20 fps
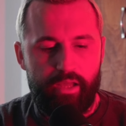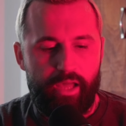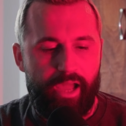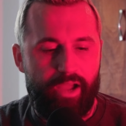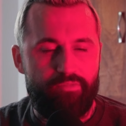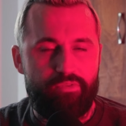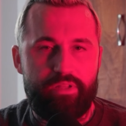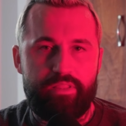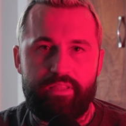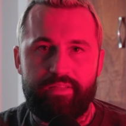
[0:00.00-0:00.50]

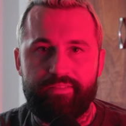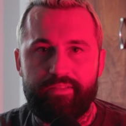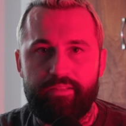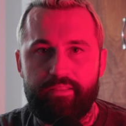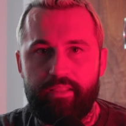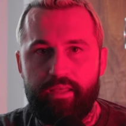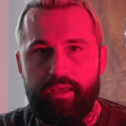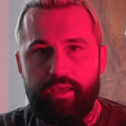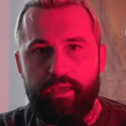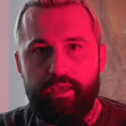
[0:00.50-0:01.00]
Everything that
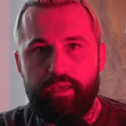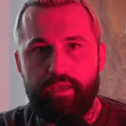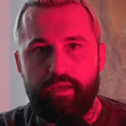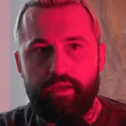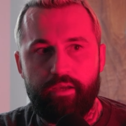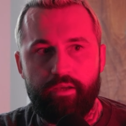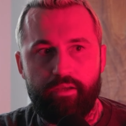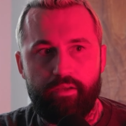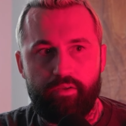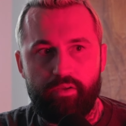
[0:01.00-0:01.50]

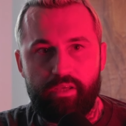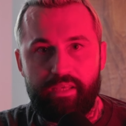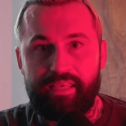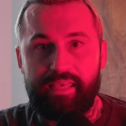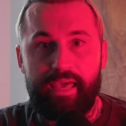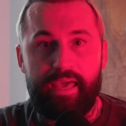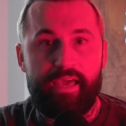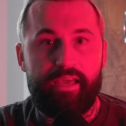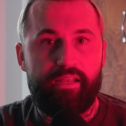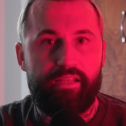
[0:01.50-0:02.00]
they
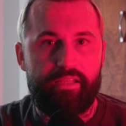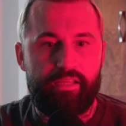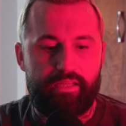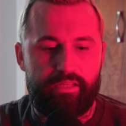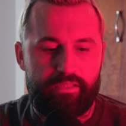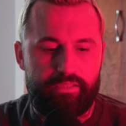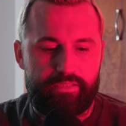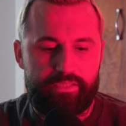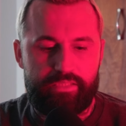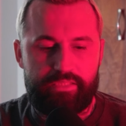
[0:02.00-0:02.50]
get
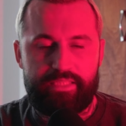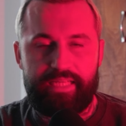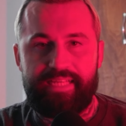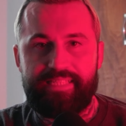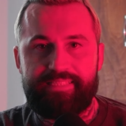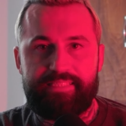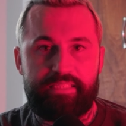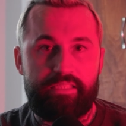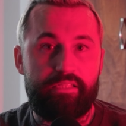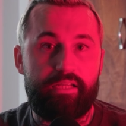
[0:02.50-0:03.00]
is
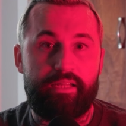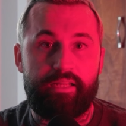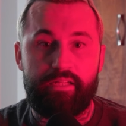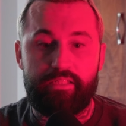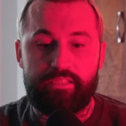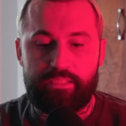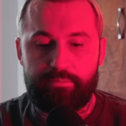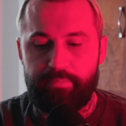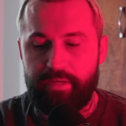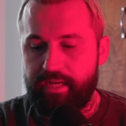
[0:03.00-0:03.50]
tested and
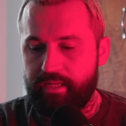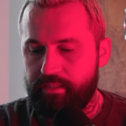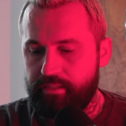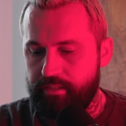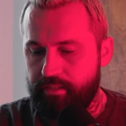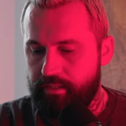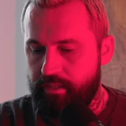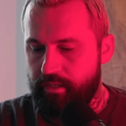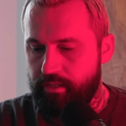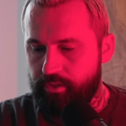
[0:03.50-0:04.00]

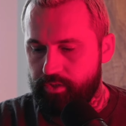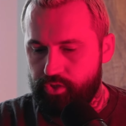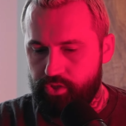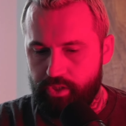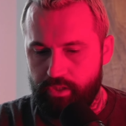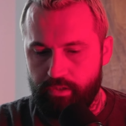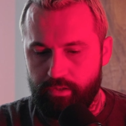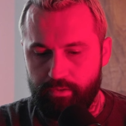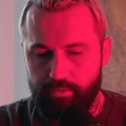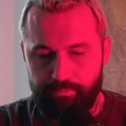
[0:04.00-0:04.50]
inspected.
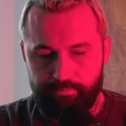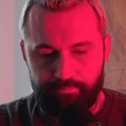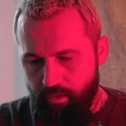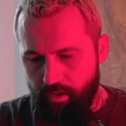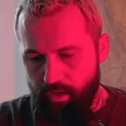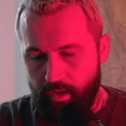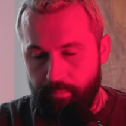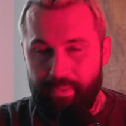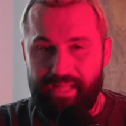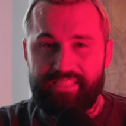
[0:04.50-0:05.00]
So
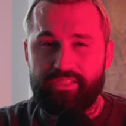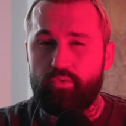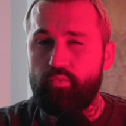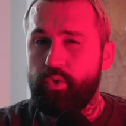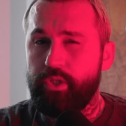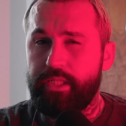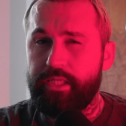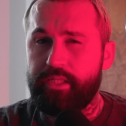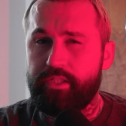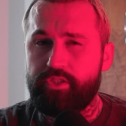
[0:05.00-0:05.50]
that's a
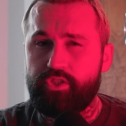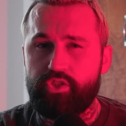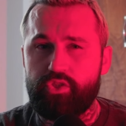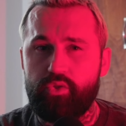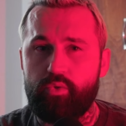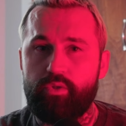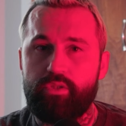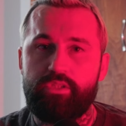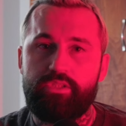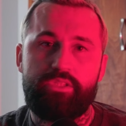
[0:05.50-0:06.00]
really good
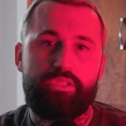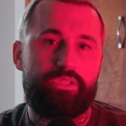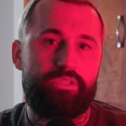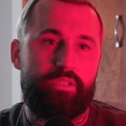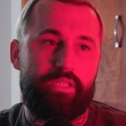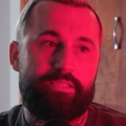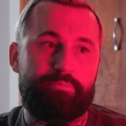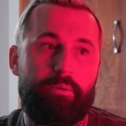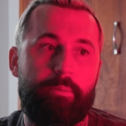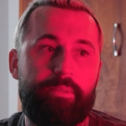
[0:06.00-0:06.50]
source.
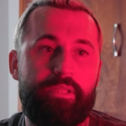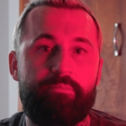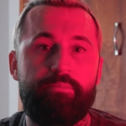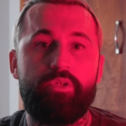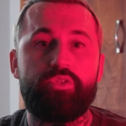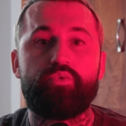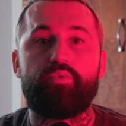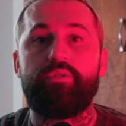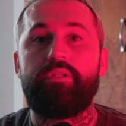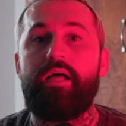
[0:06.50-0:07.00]
That's probably the
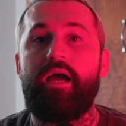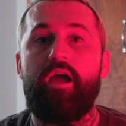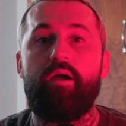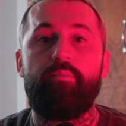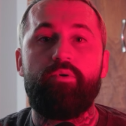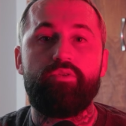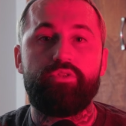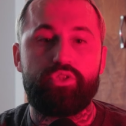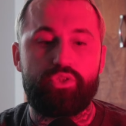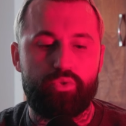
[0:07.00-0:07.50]
most
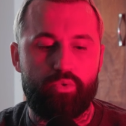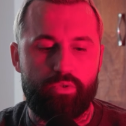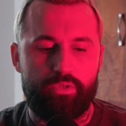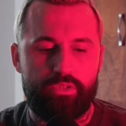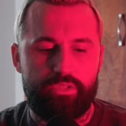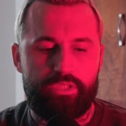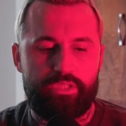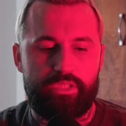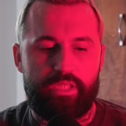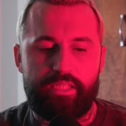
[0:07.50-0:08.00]
reliable
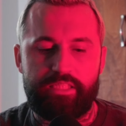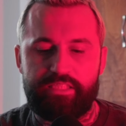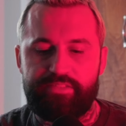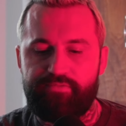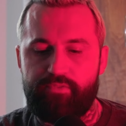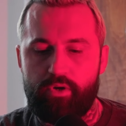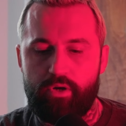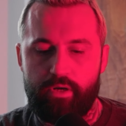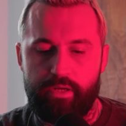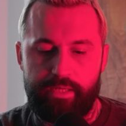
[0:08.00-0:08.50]
source as
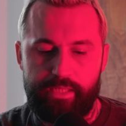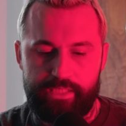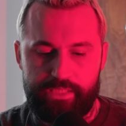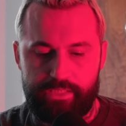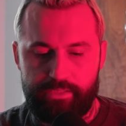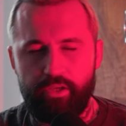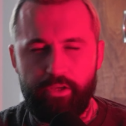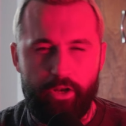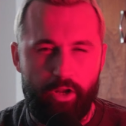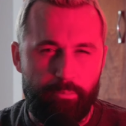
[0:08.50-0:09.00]
far
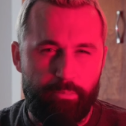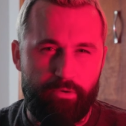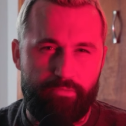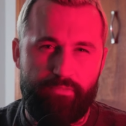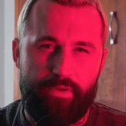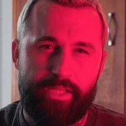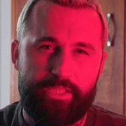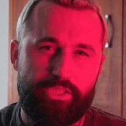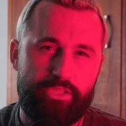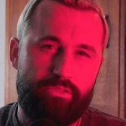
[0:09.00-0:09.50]
as,
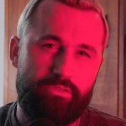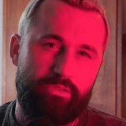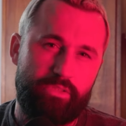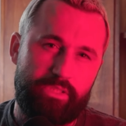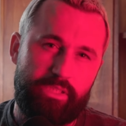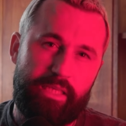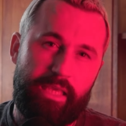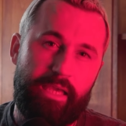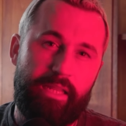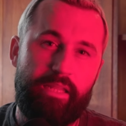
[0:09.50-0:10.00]
professionals
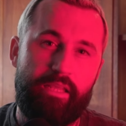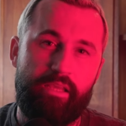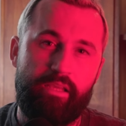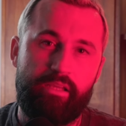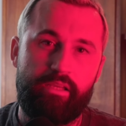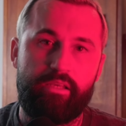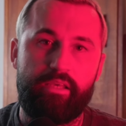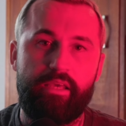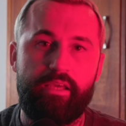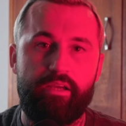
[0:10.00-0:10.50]

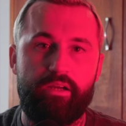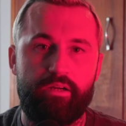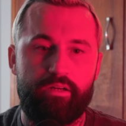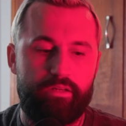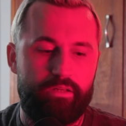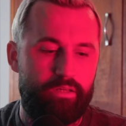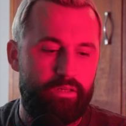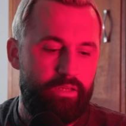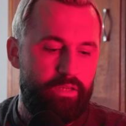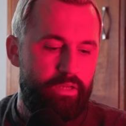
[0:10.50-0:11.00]
getting
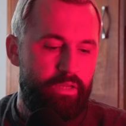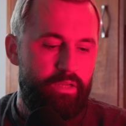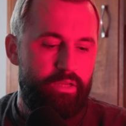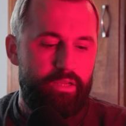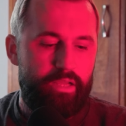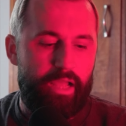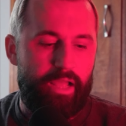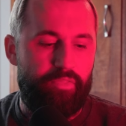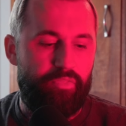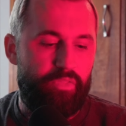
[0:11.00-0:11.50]
gear
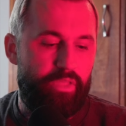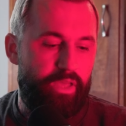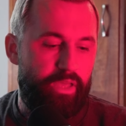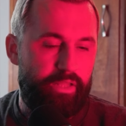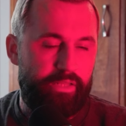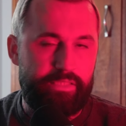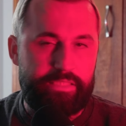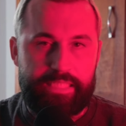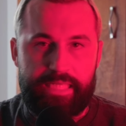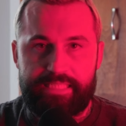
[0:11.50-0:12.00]
and
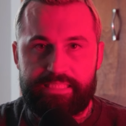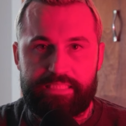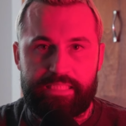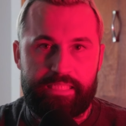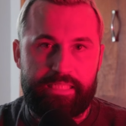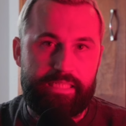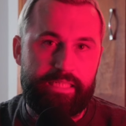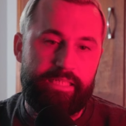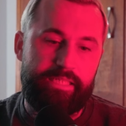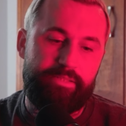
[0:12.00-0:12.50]
then
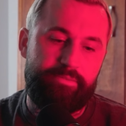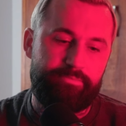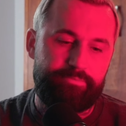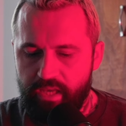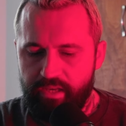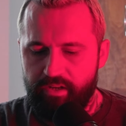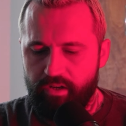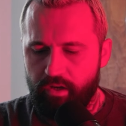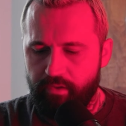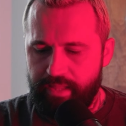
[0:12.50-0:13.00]
testing it
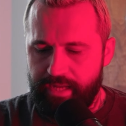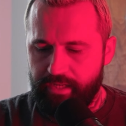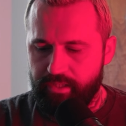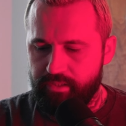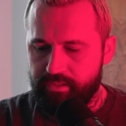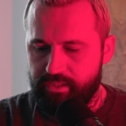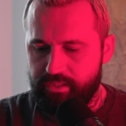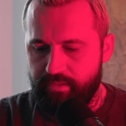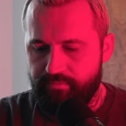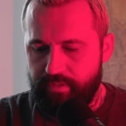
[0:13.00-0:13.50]
and all that
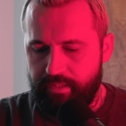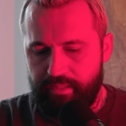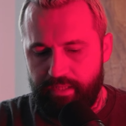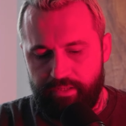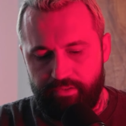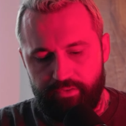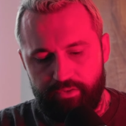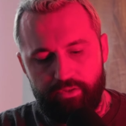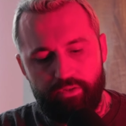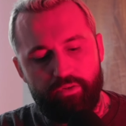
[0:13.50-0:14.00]
good stuff that they
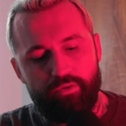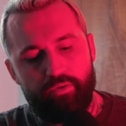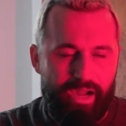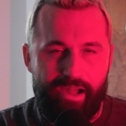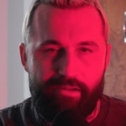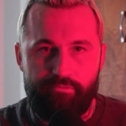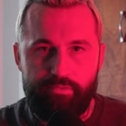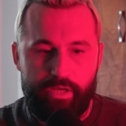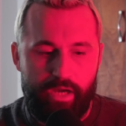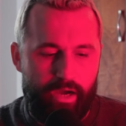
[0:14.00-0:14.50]
do.
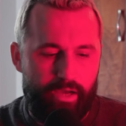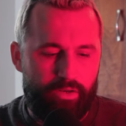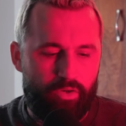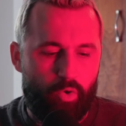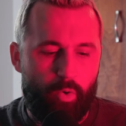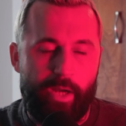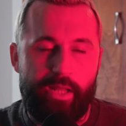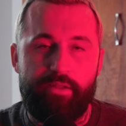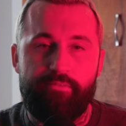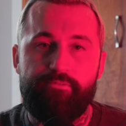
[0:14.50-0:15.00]
I've gotten
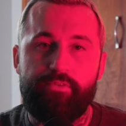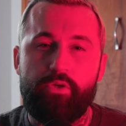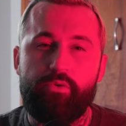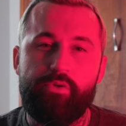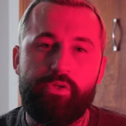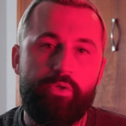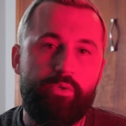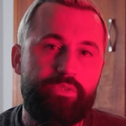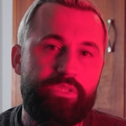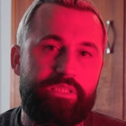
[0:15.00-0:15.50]
quite a few
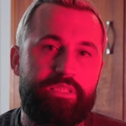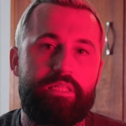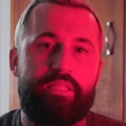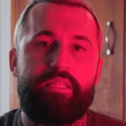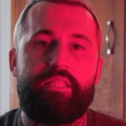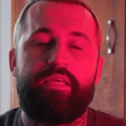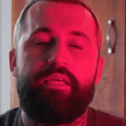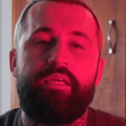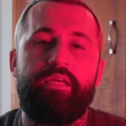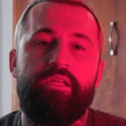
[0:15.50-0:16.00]
used
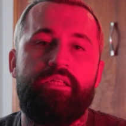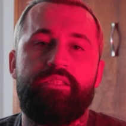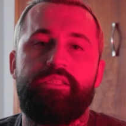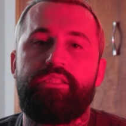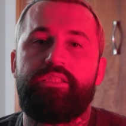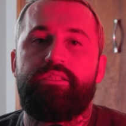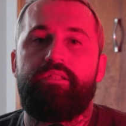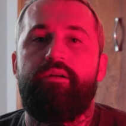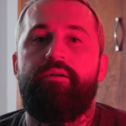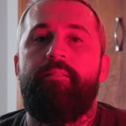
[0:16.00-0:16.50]

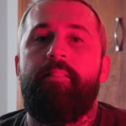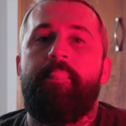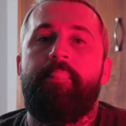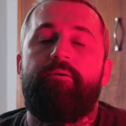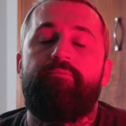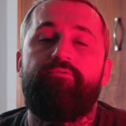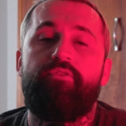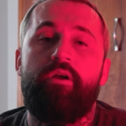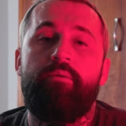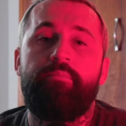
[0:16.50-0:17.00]
things
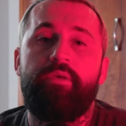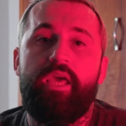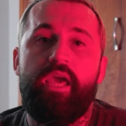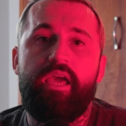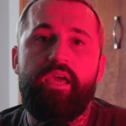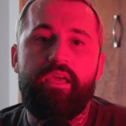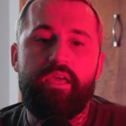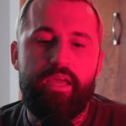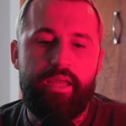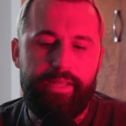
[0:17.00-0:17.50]
from
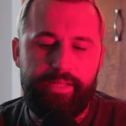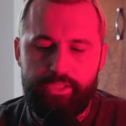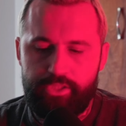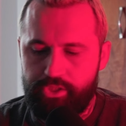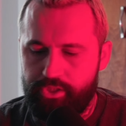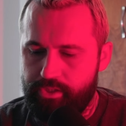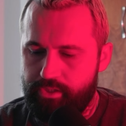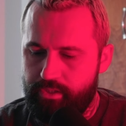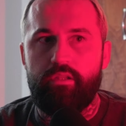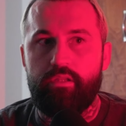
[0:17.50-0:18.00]

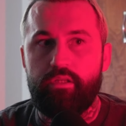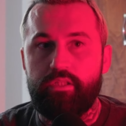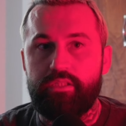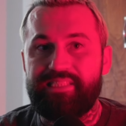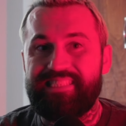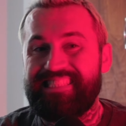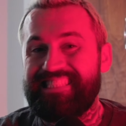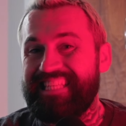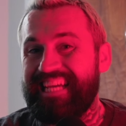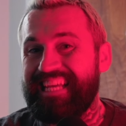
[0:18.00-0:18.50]
KH. The
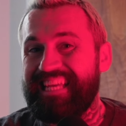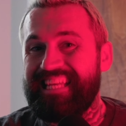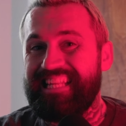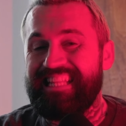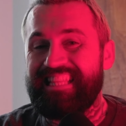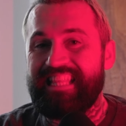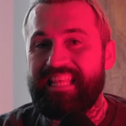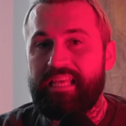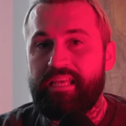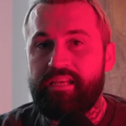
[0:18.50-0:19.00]

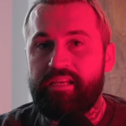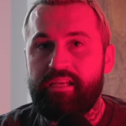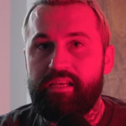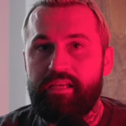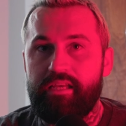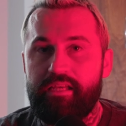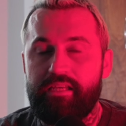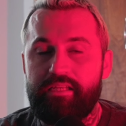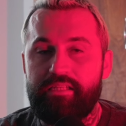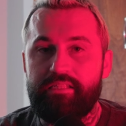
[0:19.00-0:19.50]
second thing
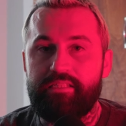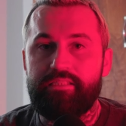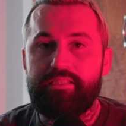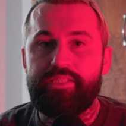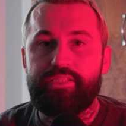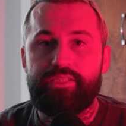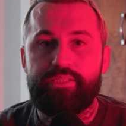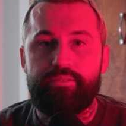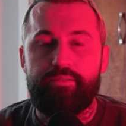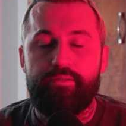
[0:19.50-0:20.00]

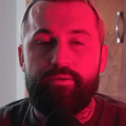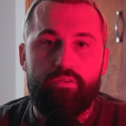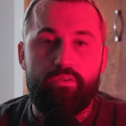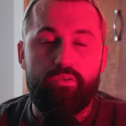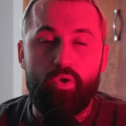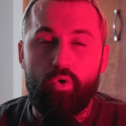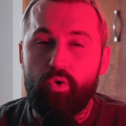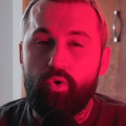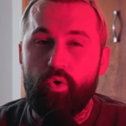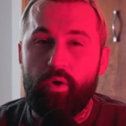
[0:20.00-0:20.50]
is
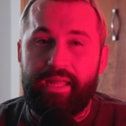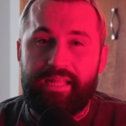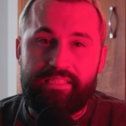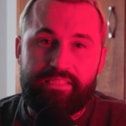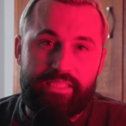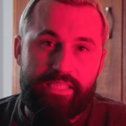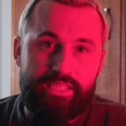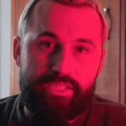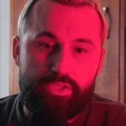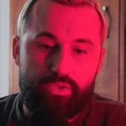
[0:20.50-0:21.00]
local
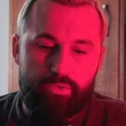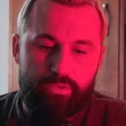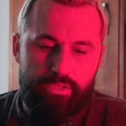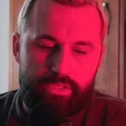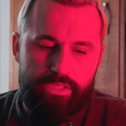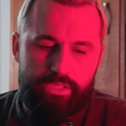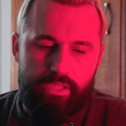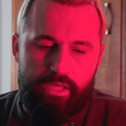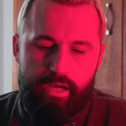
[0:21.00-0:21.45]
antique stores.